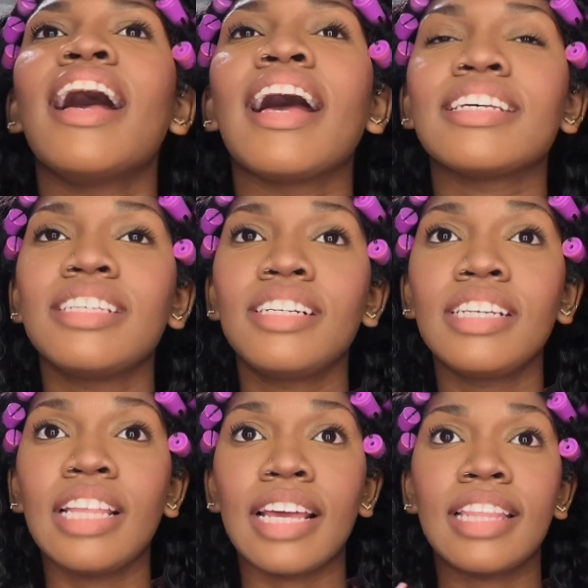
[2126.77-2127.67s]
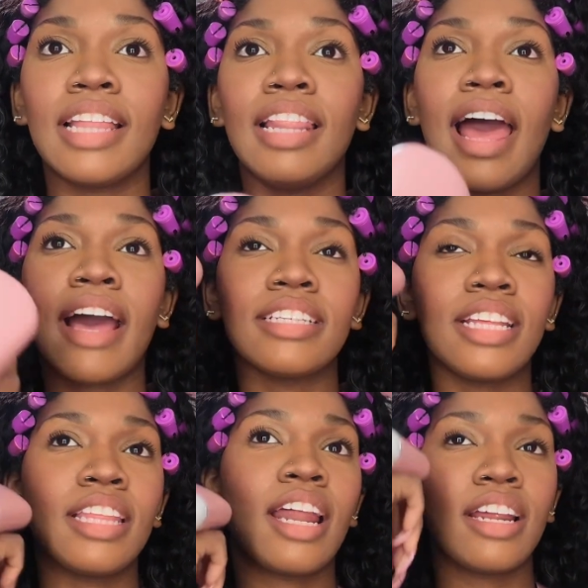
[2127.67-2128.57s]
As literally like the last
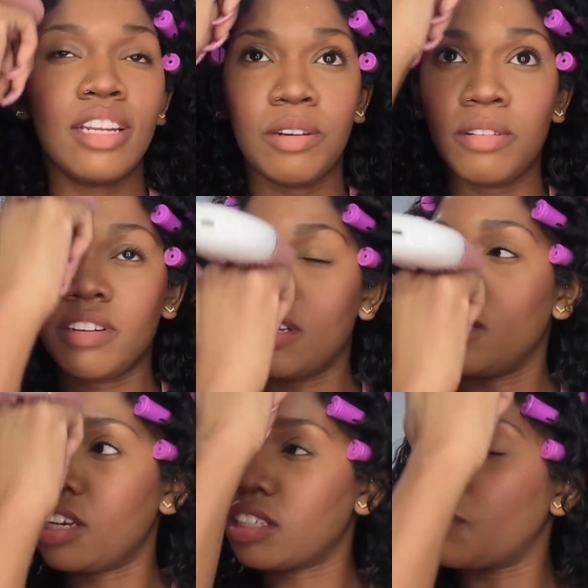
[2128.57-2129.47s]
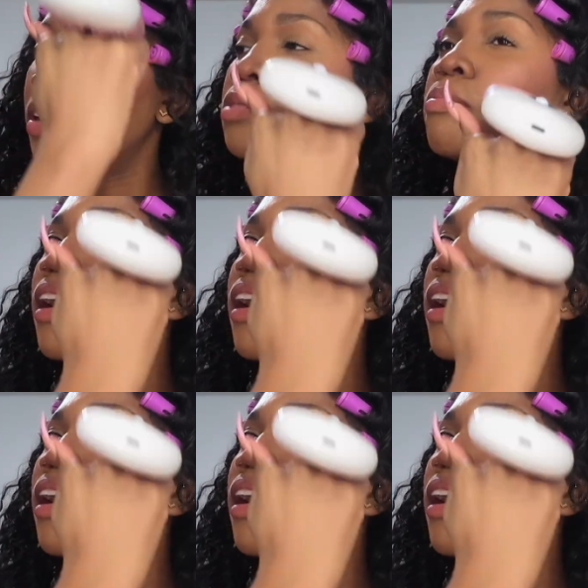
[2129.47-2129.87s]
thing that I do is I went for